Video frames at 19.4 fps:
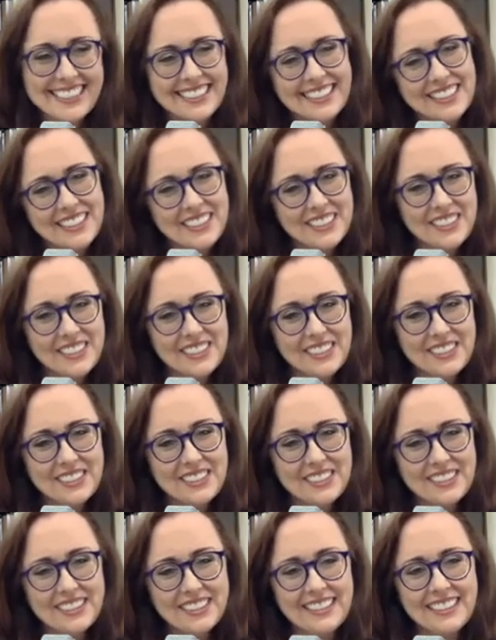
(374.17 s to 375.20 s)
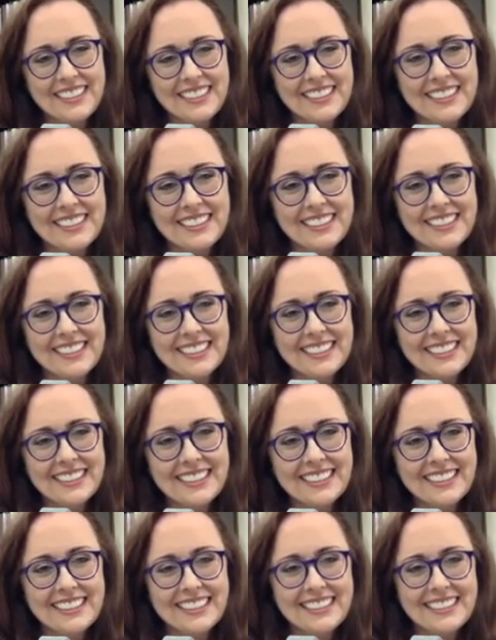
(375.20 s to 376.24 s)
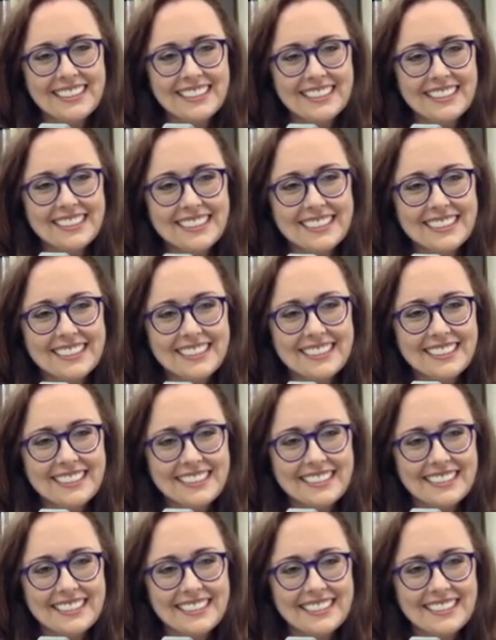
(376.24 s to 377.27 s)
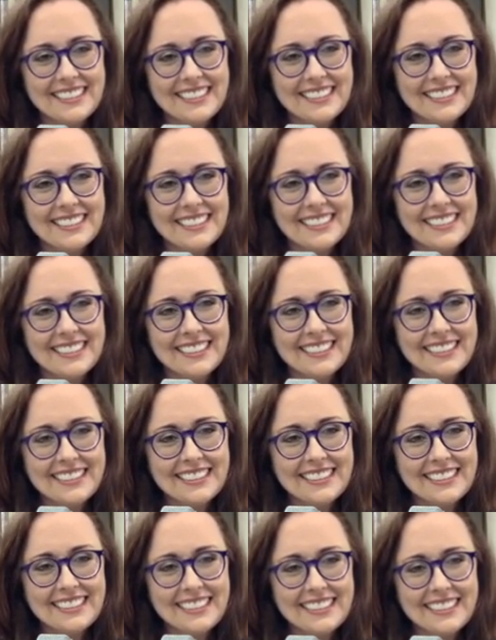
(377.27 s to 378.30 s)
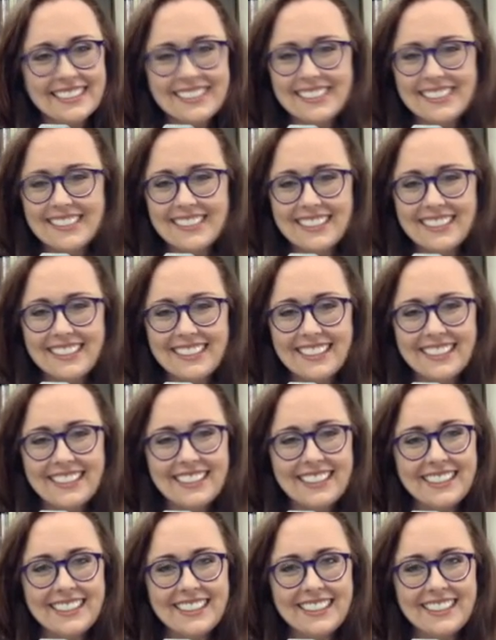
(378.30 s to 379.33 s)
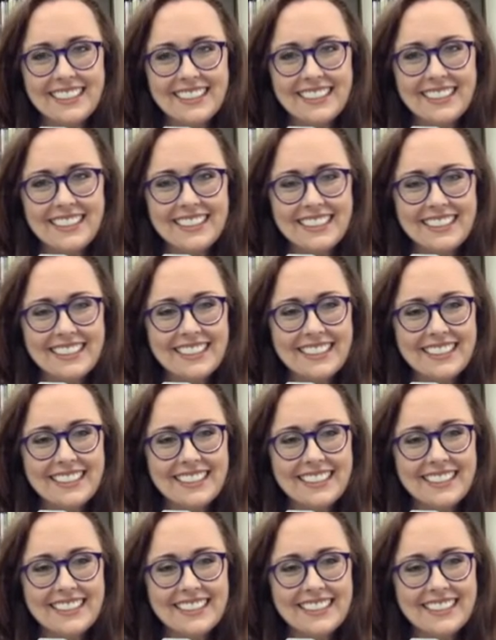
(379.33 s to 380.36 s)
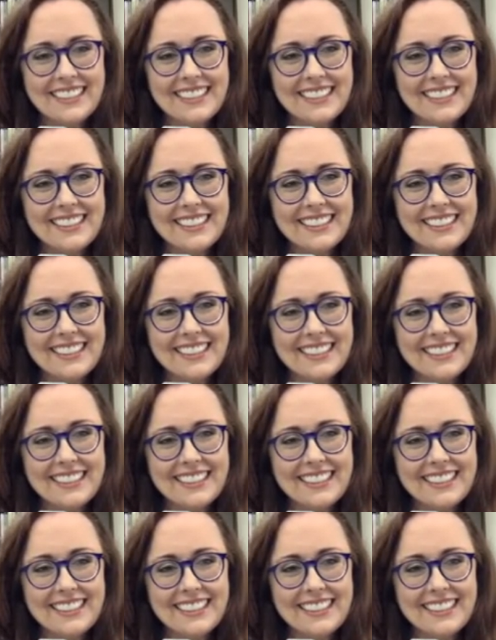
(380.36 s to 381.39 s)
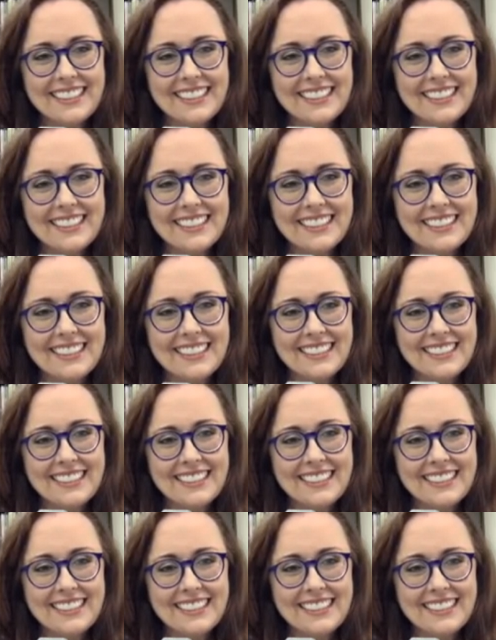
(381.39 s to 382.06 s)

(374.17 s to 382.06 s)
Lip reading: [no speech]